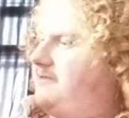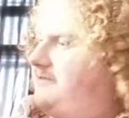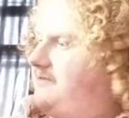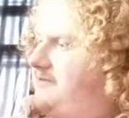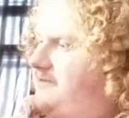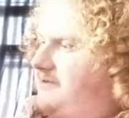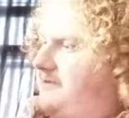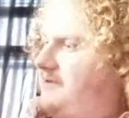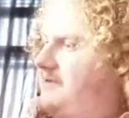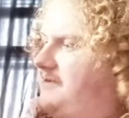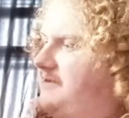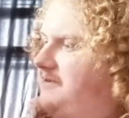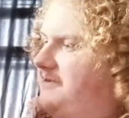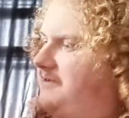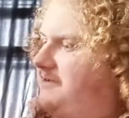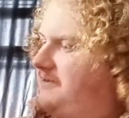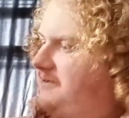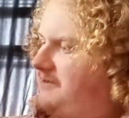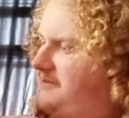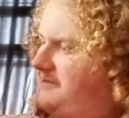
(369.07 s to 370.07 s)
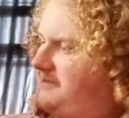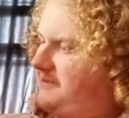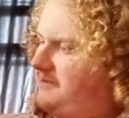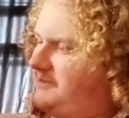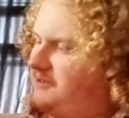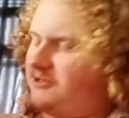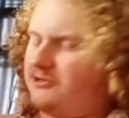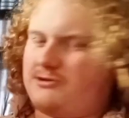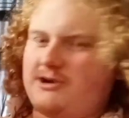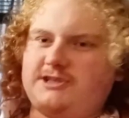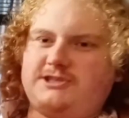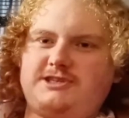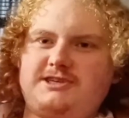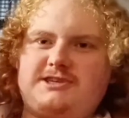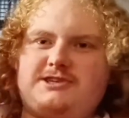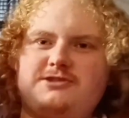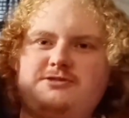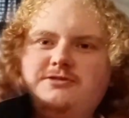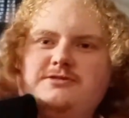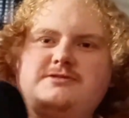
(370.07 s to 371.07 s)
Very nice.
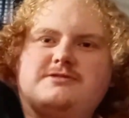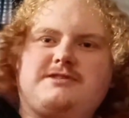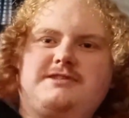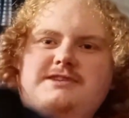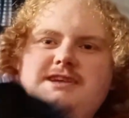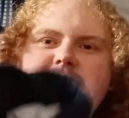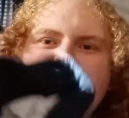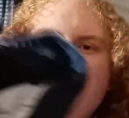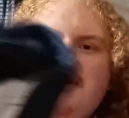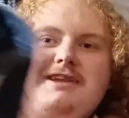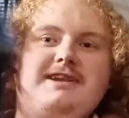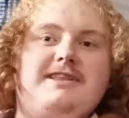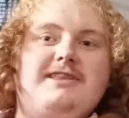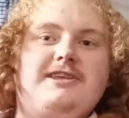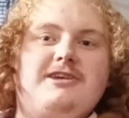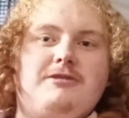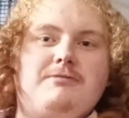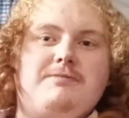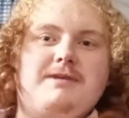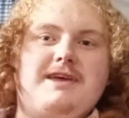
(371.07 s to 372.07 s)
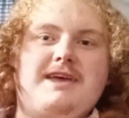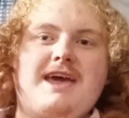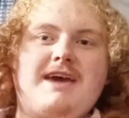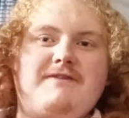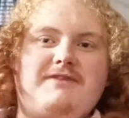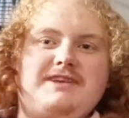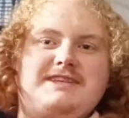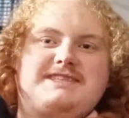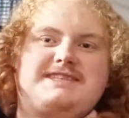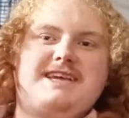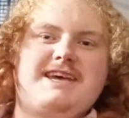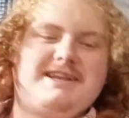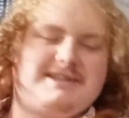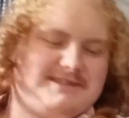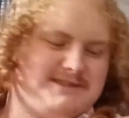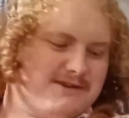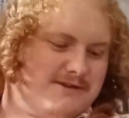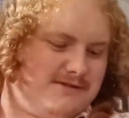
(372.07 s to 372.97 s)
Stretchy too, because I'm getting a little bit heavy set,